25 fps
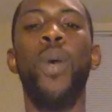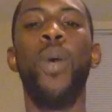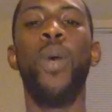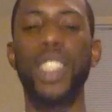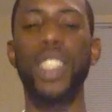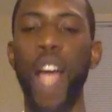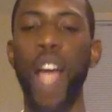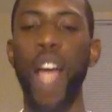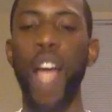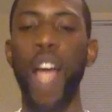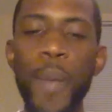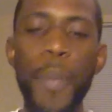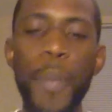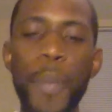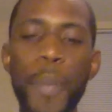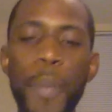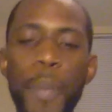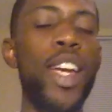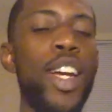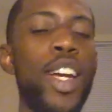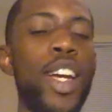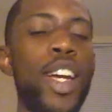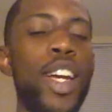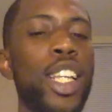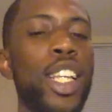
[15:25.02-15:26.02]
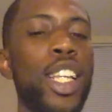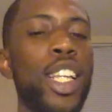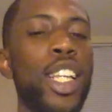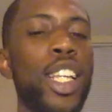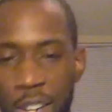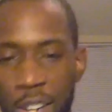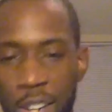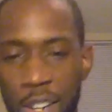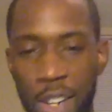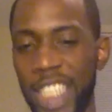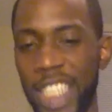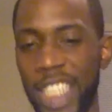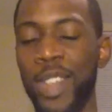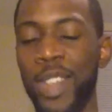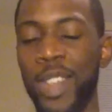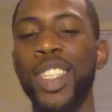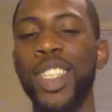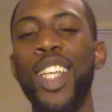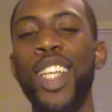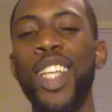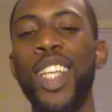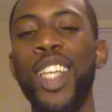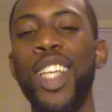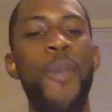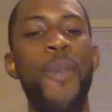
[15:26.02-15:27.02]
we talked about your lead generation.
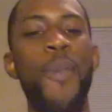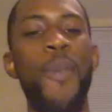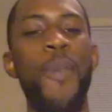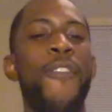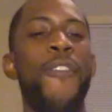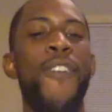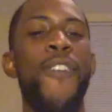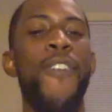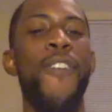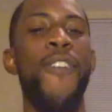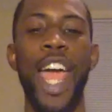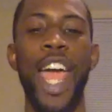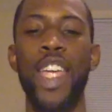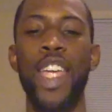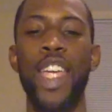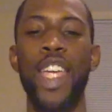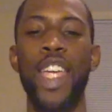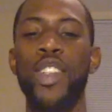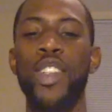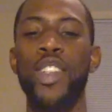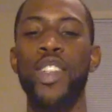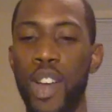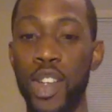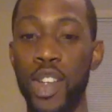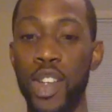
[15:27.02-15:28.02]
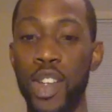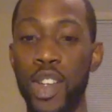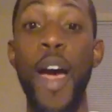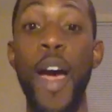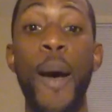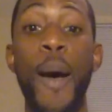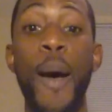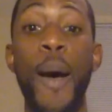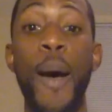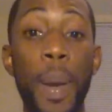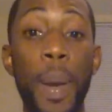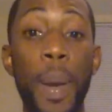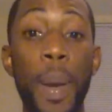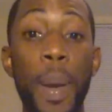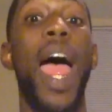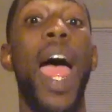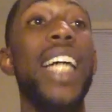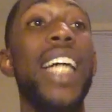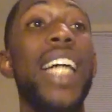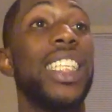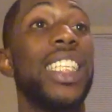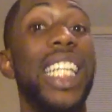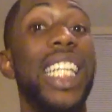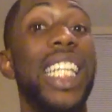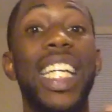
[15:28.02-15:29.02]
We talked about the fact that, you know, you help people
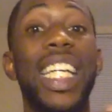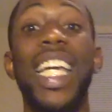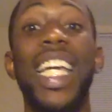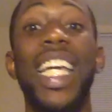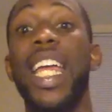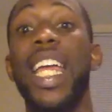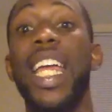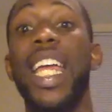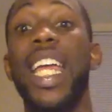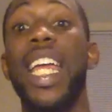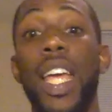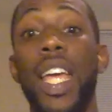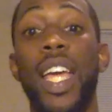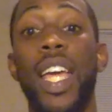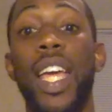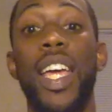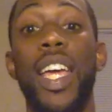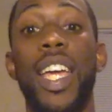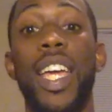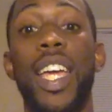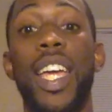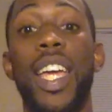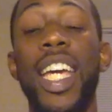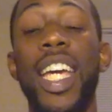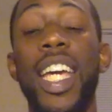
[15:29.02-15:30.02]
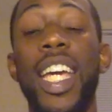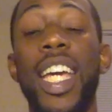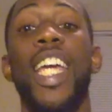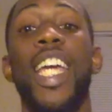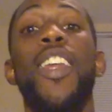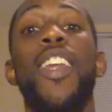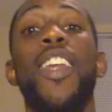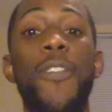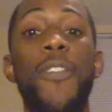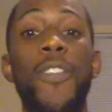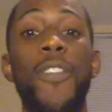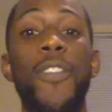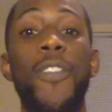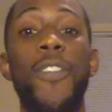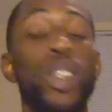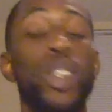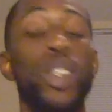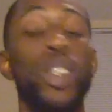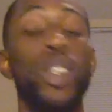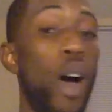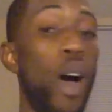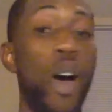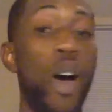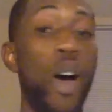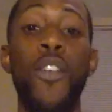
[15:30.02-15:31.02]
actually get
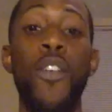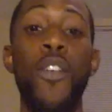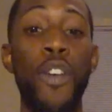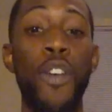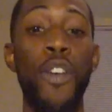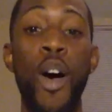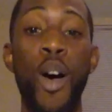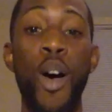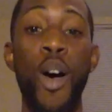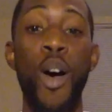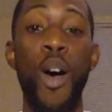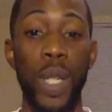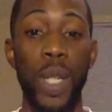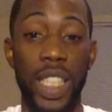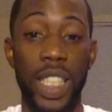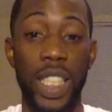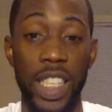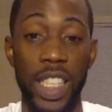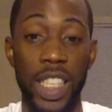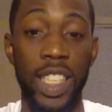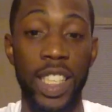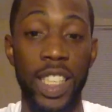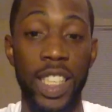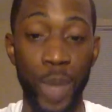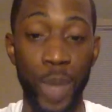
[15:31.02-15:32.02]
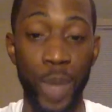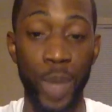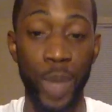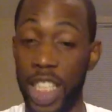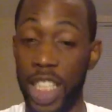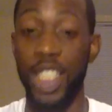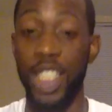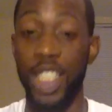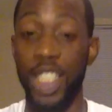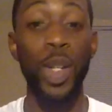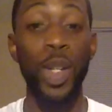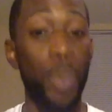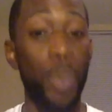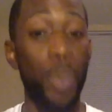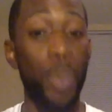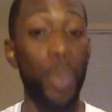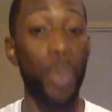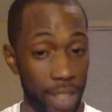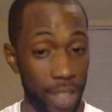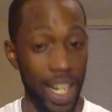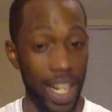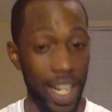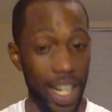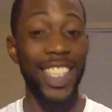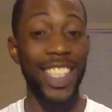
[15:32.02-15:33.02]
individuals on the phone, which is
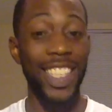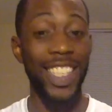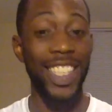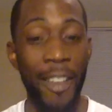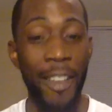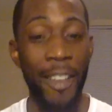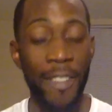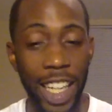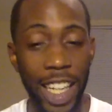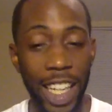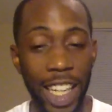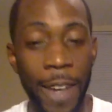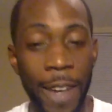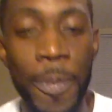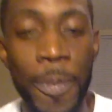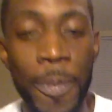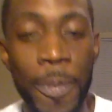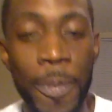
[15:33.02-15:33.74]
super. That's lovely.